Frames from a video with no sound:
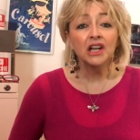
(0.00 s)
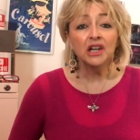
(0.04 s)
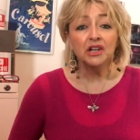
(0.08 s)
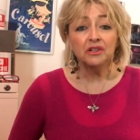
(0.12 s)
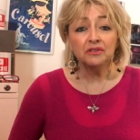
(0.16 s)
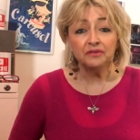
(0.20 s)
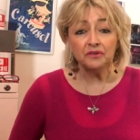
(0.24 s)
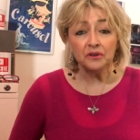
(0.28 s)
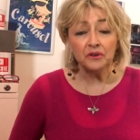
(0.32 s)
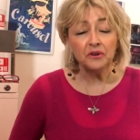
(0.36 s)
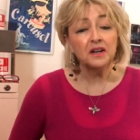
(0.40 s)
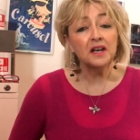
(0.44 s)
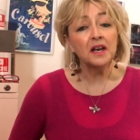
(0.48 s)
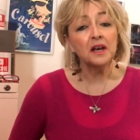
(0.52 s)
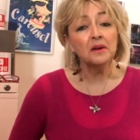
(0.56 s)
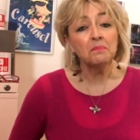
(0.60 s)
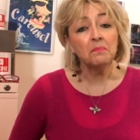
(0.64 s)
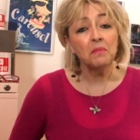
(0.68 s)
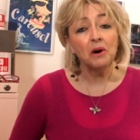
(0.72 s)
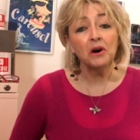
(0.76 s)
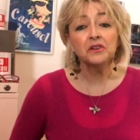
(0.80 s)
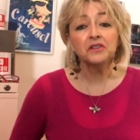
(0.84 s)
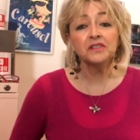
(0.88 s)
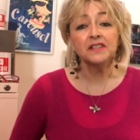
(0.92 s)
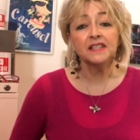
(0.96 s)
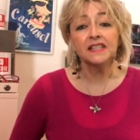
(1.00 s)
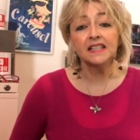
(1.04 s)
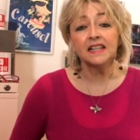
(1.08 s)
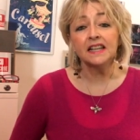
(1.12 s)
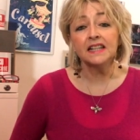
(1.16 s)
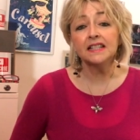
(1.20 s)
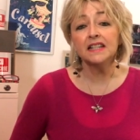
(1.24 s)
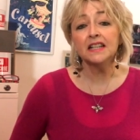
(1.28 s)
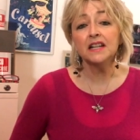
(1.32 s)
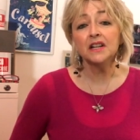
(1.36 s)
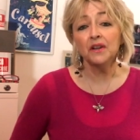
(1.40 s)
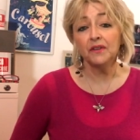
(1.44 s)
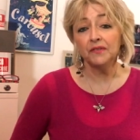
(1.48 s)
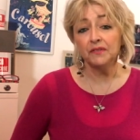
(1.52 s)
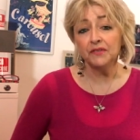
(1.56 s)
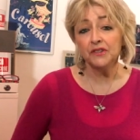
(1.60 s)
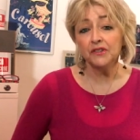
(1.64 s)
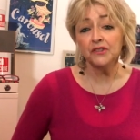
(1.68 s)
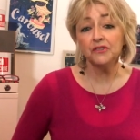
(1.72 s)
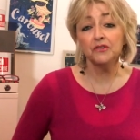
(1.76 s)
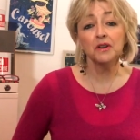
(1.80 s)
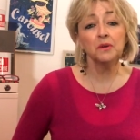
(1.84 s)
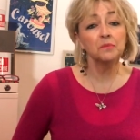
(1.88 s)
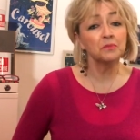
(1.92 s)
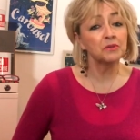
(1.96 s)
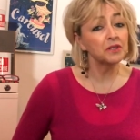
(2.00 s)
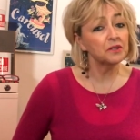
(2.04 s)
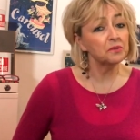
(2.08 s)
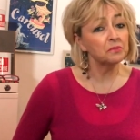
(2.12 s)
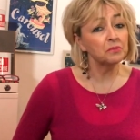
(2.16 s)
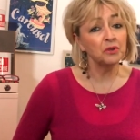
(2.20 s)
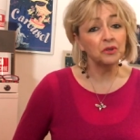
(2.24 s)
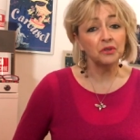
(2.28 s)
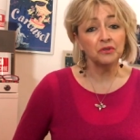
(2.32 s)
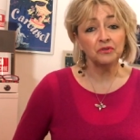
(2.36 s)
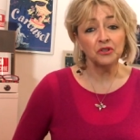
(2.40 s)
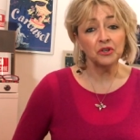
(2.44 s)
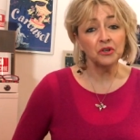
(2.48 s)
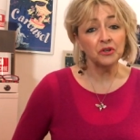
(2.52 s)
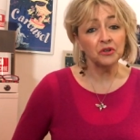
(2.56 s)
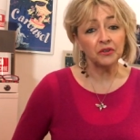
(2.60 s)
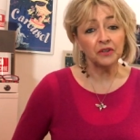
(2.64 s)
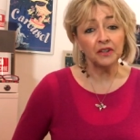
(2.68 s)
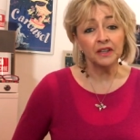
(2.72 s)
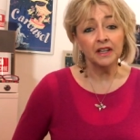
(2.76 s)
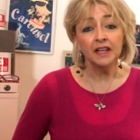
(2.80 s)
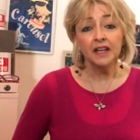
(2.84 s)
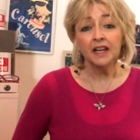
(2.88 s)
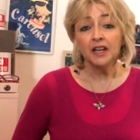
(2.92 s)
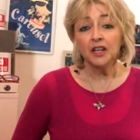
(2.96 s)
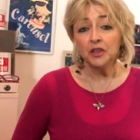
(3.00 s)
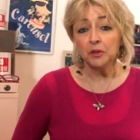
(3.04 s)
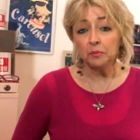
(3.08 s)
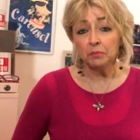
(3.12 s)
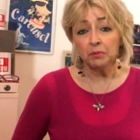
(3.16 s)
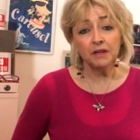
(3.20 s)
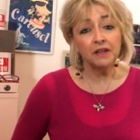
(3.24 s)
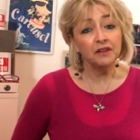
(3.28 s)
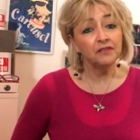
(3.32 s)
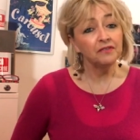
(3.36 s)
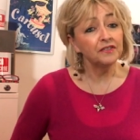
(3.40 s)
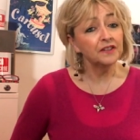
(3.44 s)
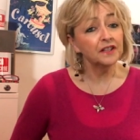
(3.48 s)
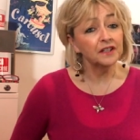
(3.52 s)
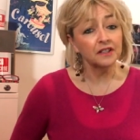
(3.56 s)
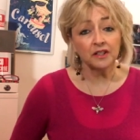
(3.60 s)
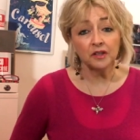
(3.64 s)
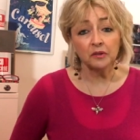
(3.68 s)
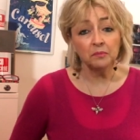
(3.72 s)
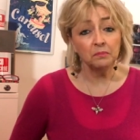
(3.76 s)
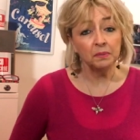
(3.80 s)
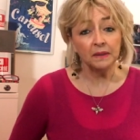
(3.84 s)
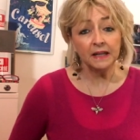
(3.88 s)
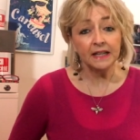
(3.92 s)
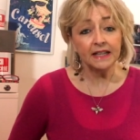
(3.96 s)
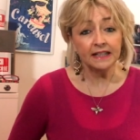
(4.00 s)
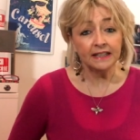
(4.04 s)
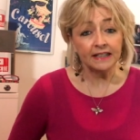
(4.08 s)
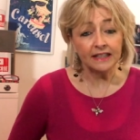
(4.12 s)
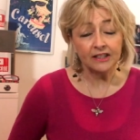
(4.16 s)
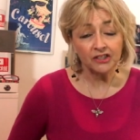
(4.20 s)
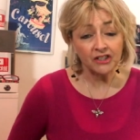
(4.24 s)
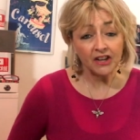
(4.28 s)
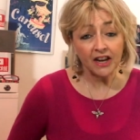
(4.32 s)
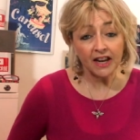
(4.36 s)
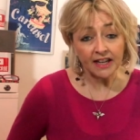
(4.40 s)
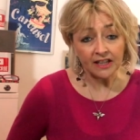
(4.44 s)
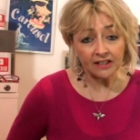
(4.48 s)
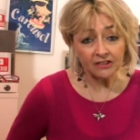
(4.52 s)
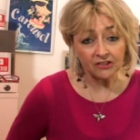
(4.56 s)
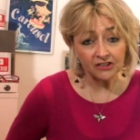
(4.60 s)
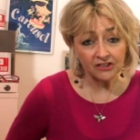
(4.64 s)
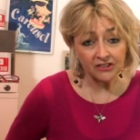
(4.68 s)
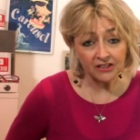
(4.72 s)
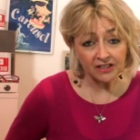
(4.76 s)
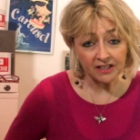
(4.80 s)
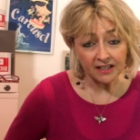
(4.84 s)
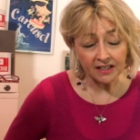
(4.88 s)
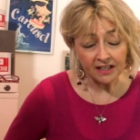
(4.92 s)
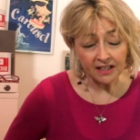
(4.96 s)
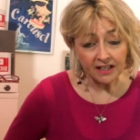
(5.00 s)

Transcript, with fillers: Feuer and Martin's idea of the script had moved on. The brief had completely changed.